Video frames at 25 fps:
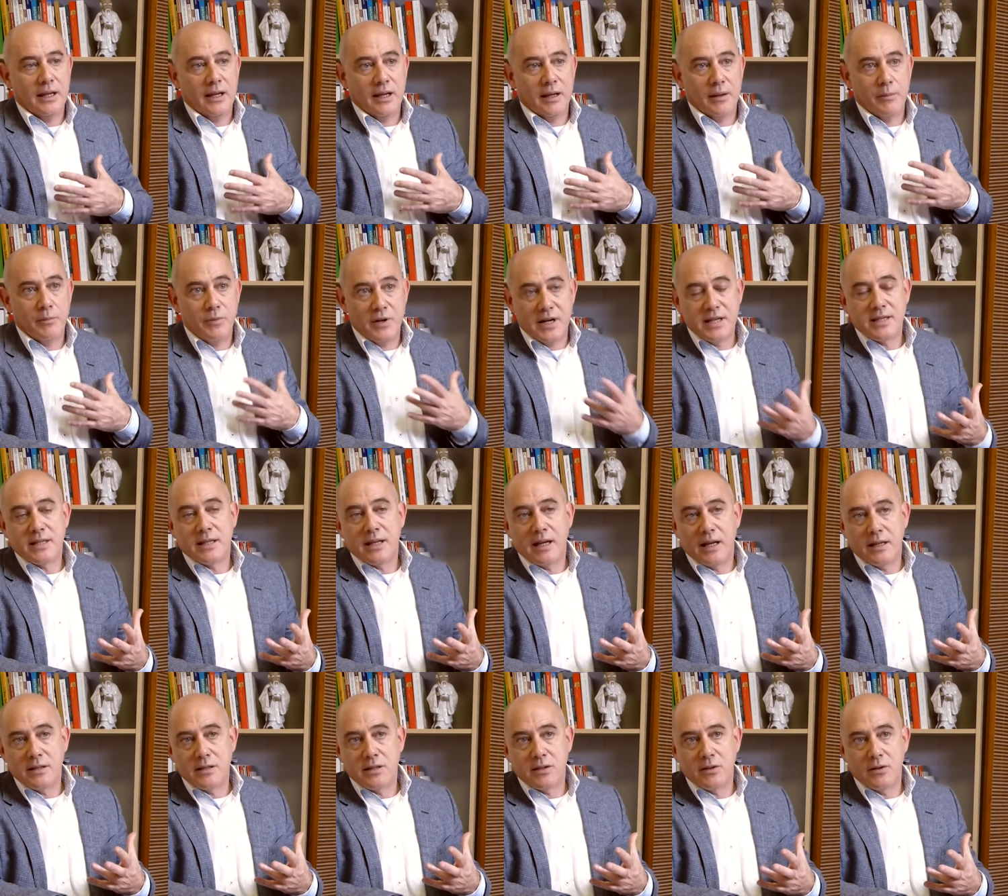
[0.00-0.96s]
breast
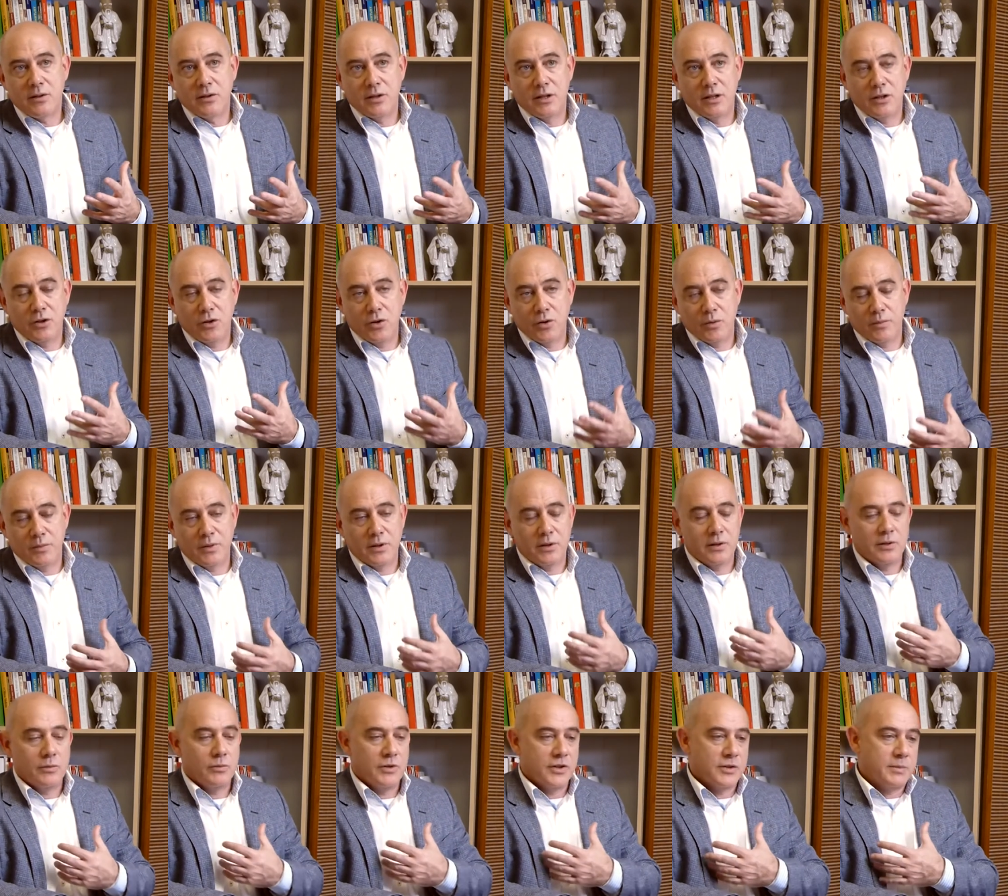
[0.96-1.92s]
cancer tumor
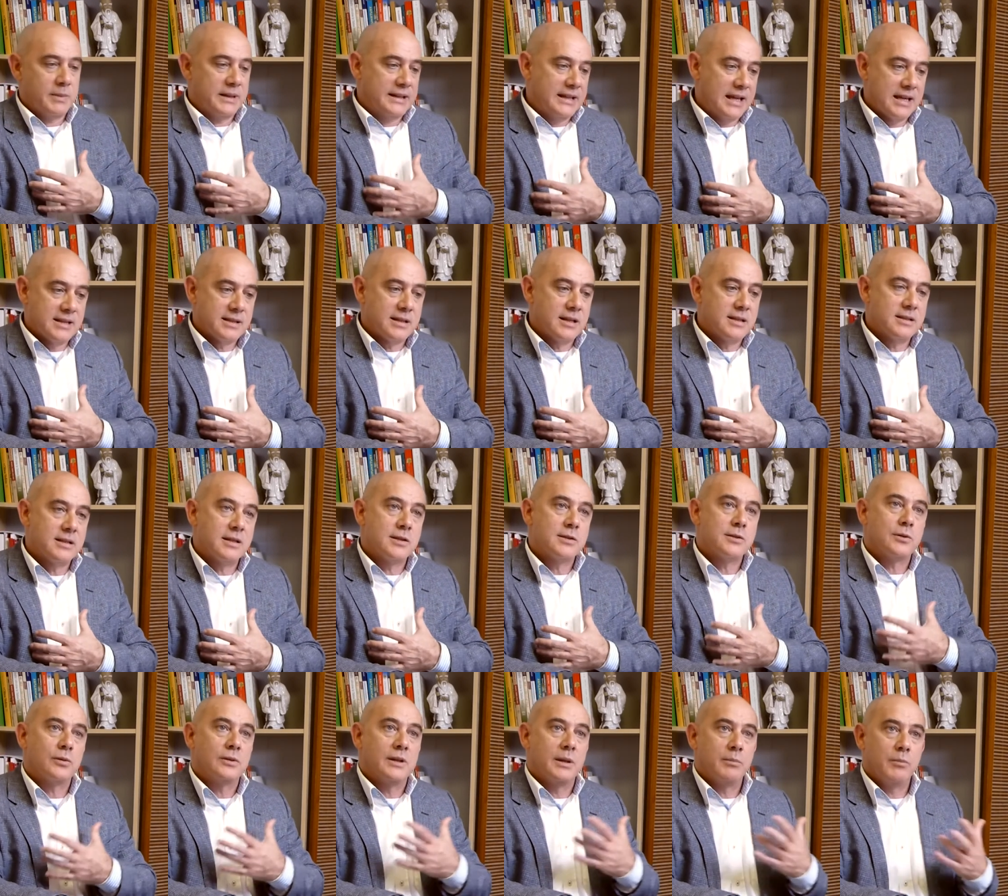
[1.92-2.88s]
with metastasis to
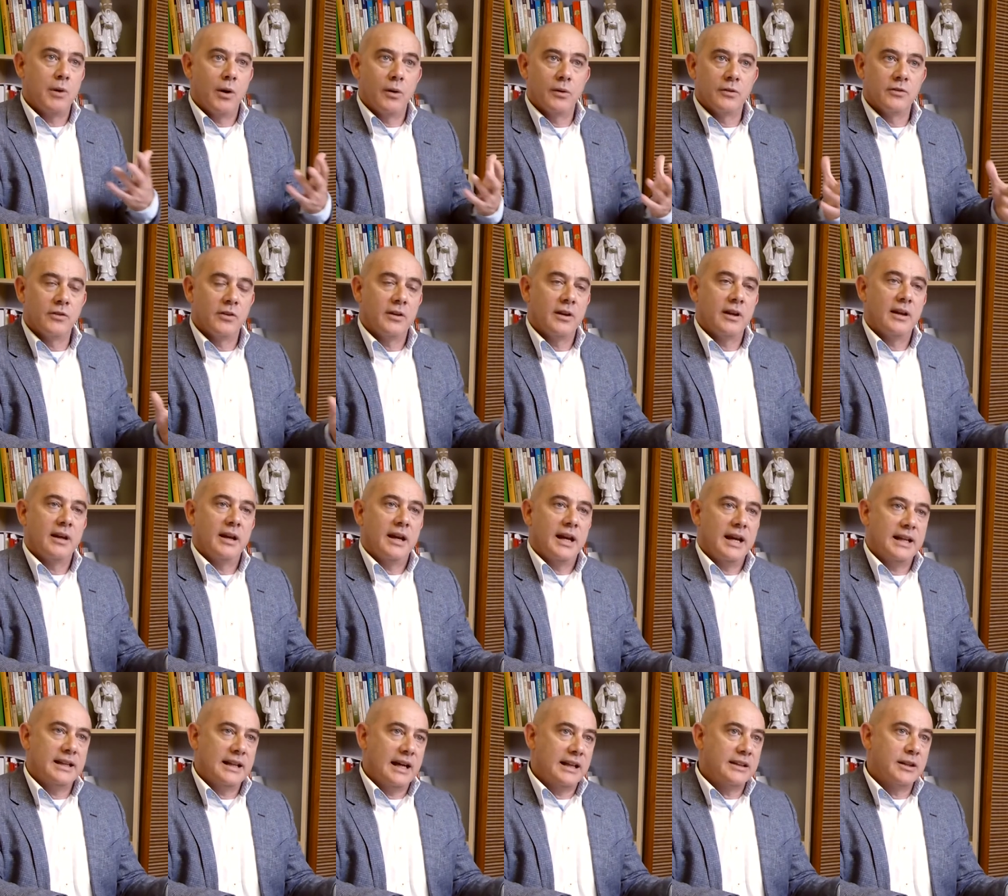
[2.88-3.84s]
the bones and
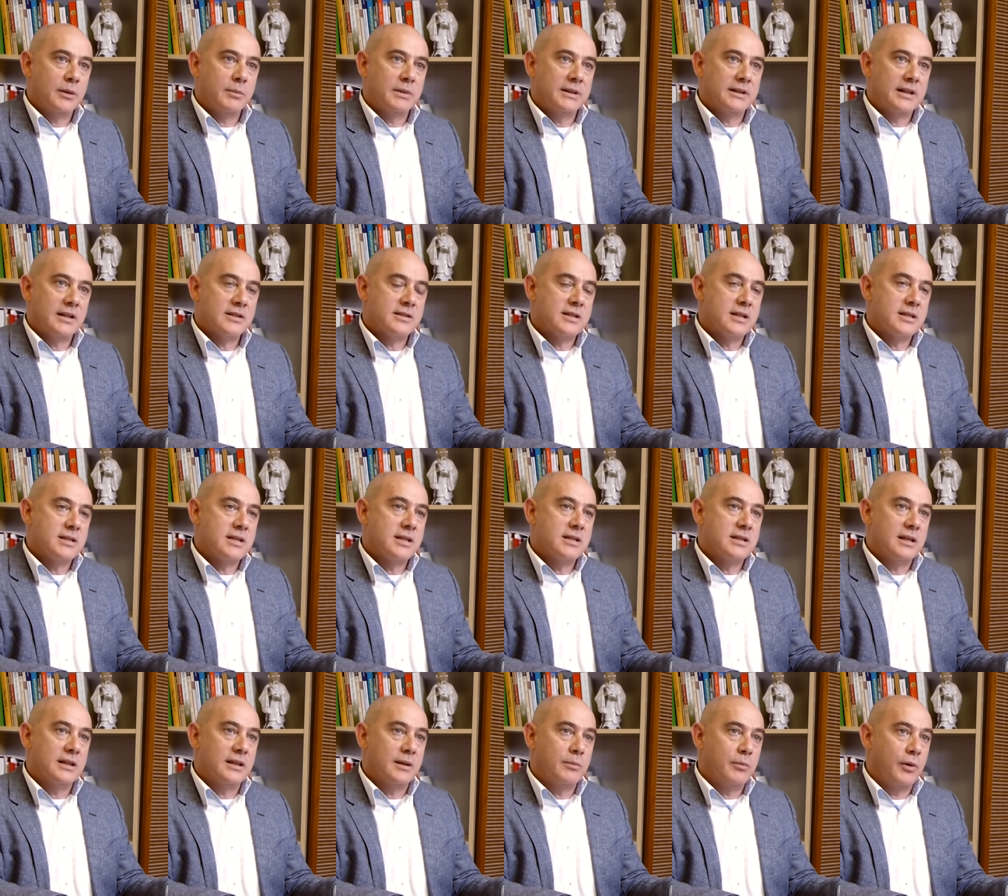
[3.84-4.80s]
other metastasis
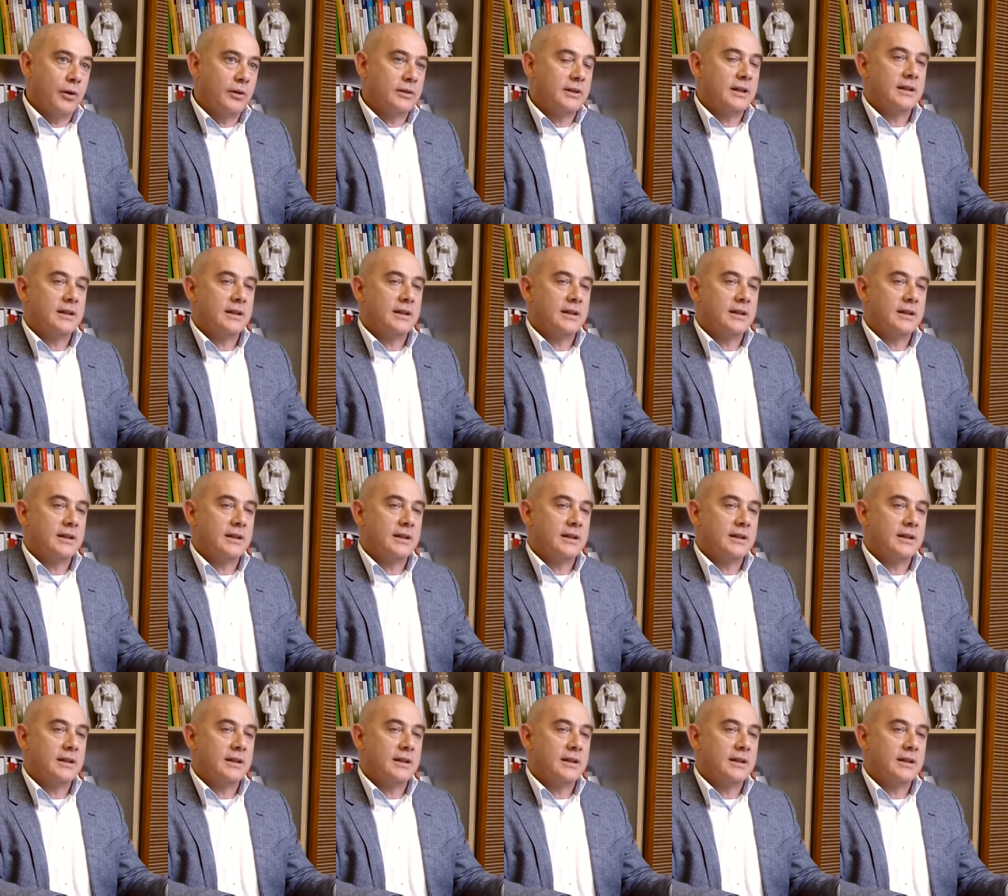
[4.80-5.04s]
in the body.